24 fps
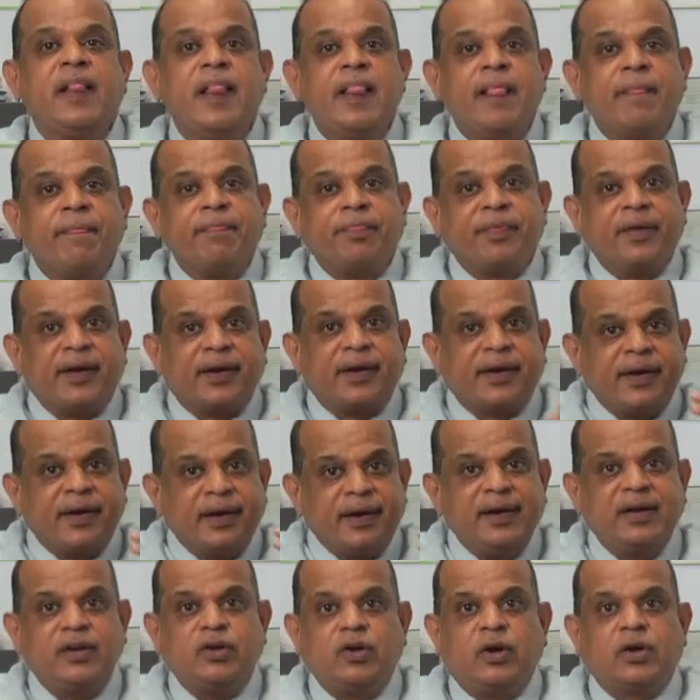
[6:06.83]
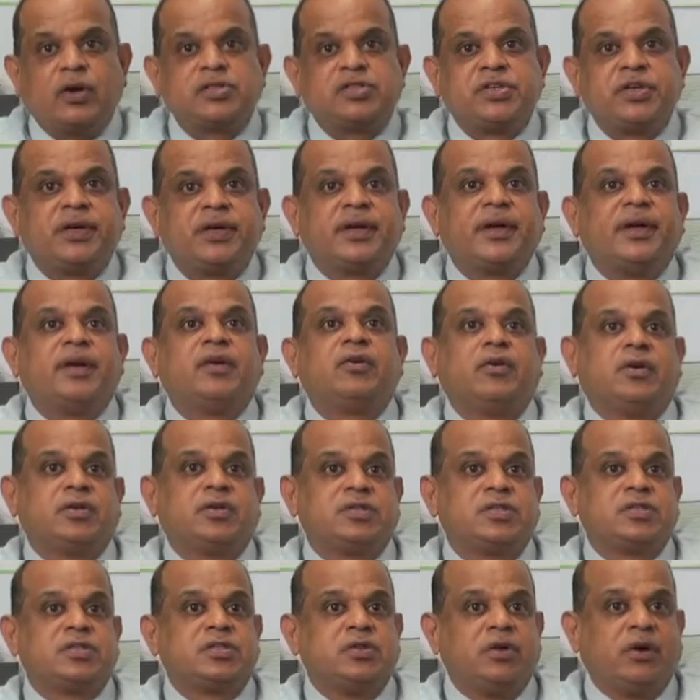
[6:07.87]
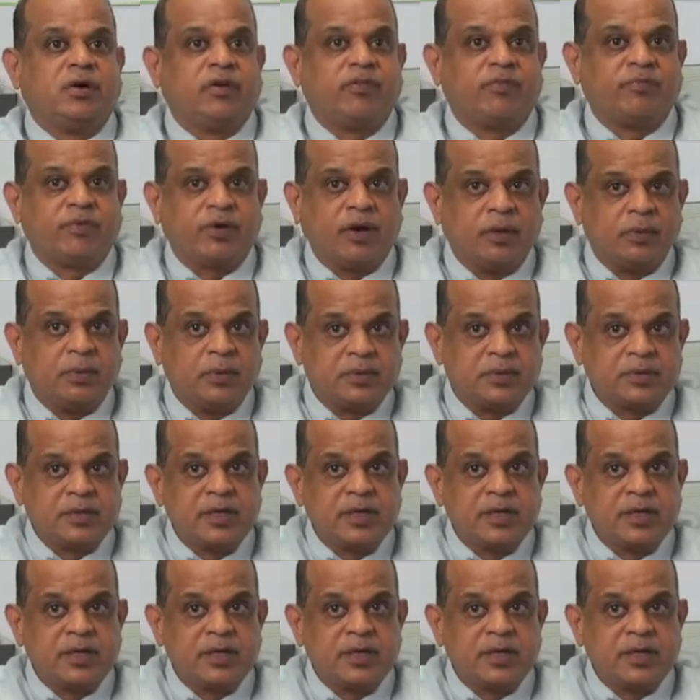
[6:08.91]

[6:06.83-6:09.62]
they are really toxic and causes a lot of problems.